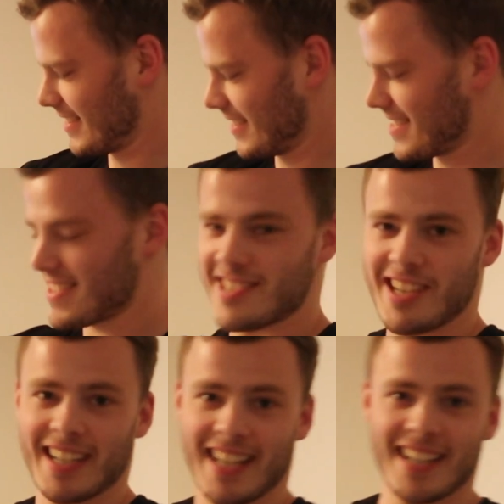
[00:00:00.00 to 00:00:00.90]
it's
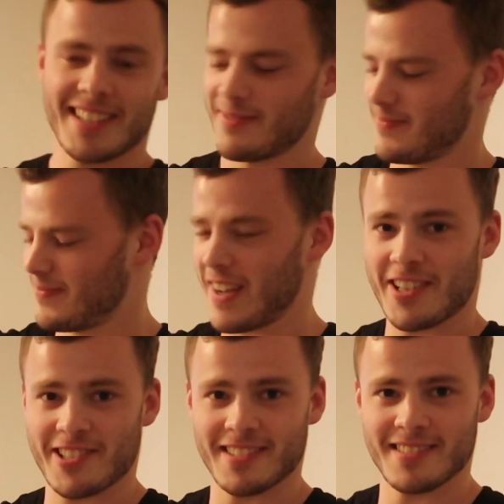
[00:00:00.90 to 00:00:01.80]
Jack Gad
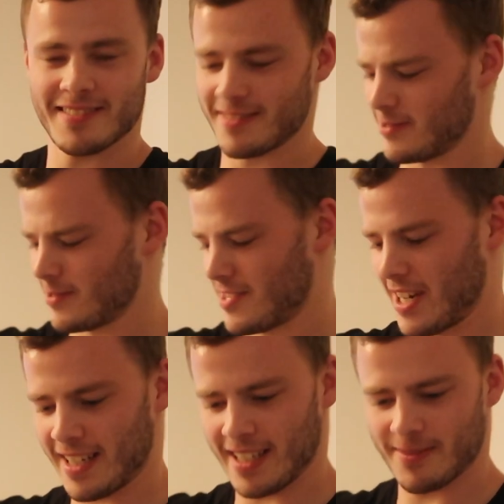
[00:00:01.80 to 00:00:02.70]
fashion, or
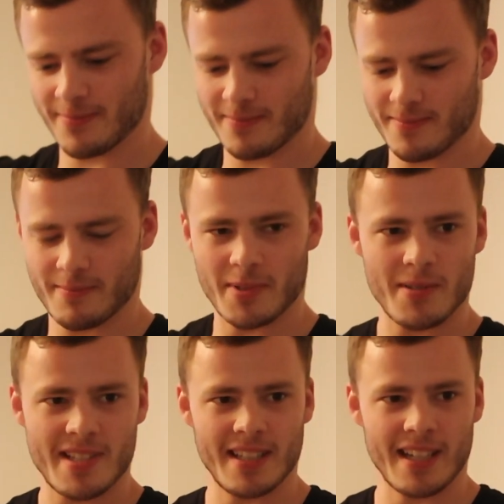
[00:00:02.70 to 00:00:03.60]
Jack Gad beauty.